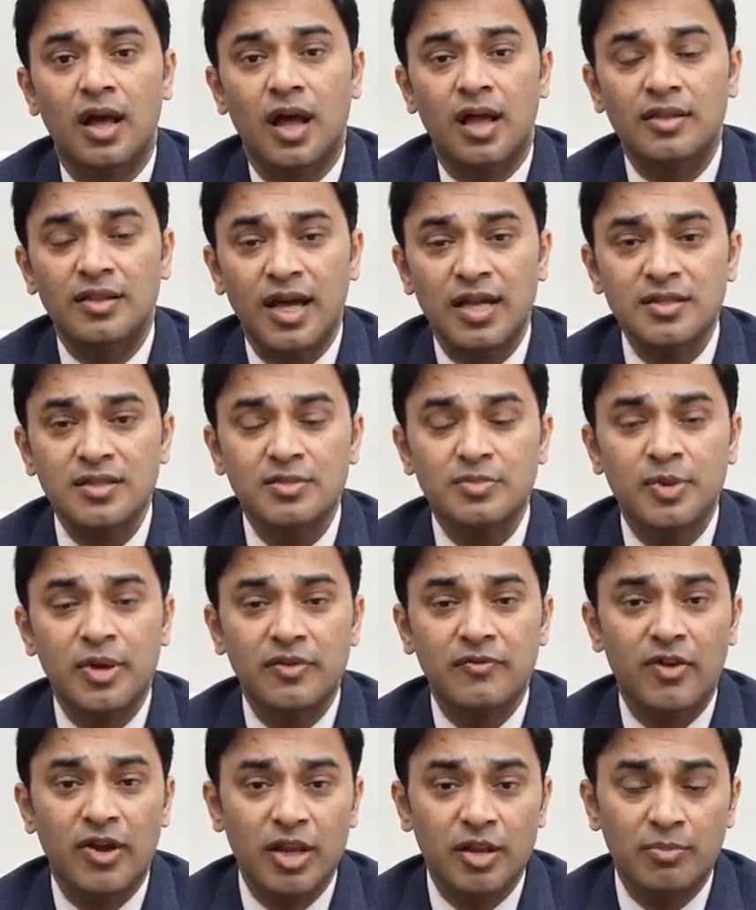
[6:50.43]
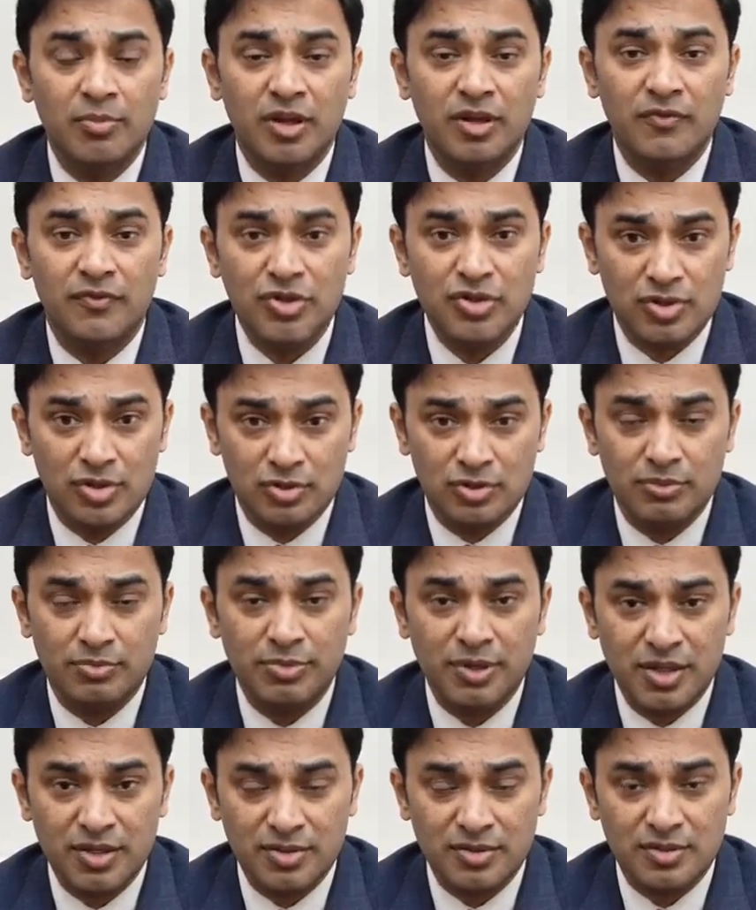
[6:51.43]
and that has been very beneficial to
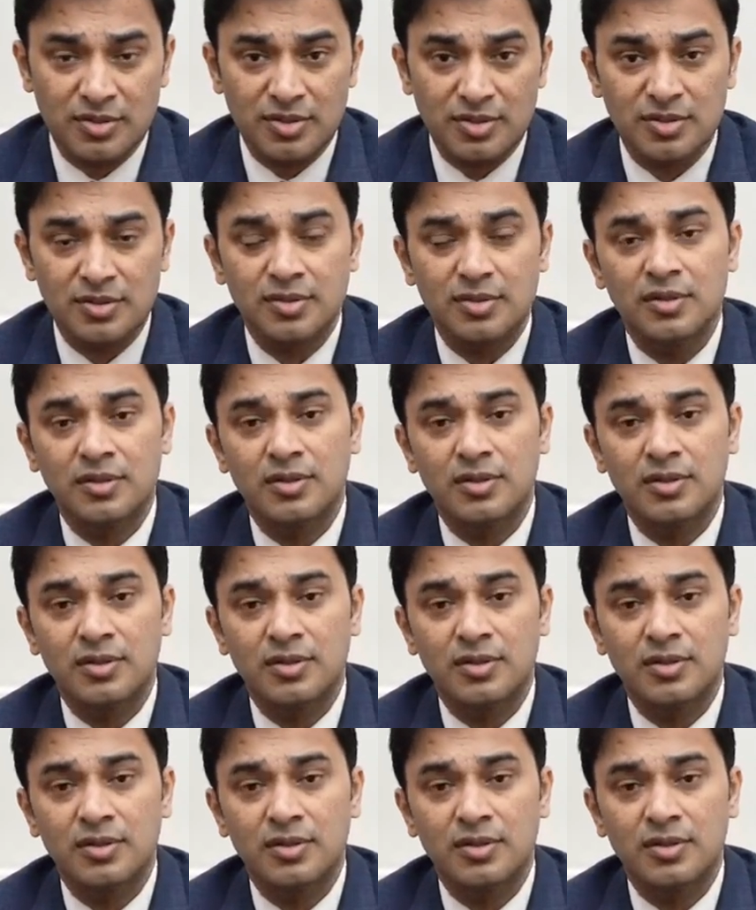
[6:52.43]
patients.